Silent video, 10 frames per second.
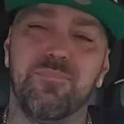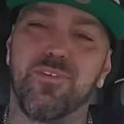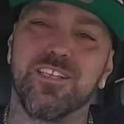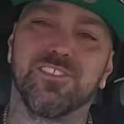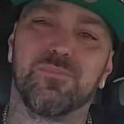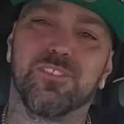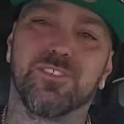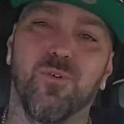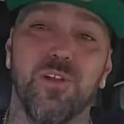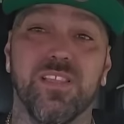he brings up a
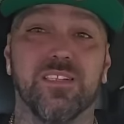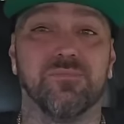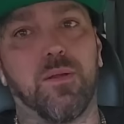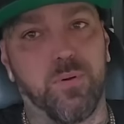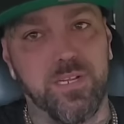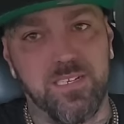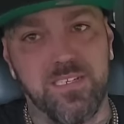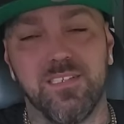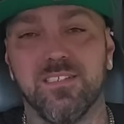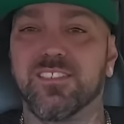story that
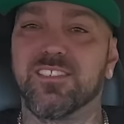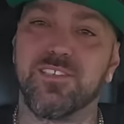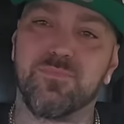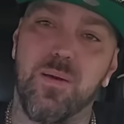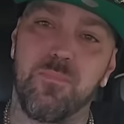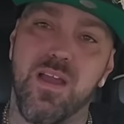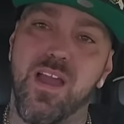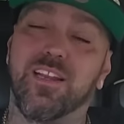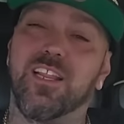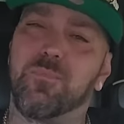completely slipped my
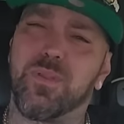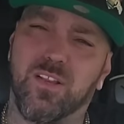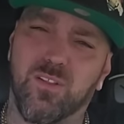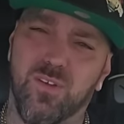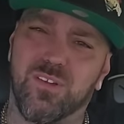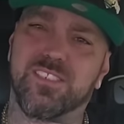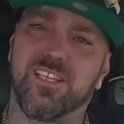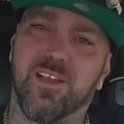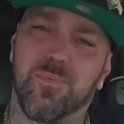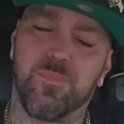mind. It had been a long
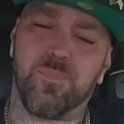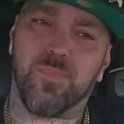time,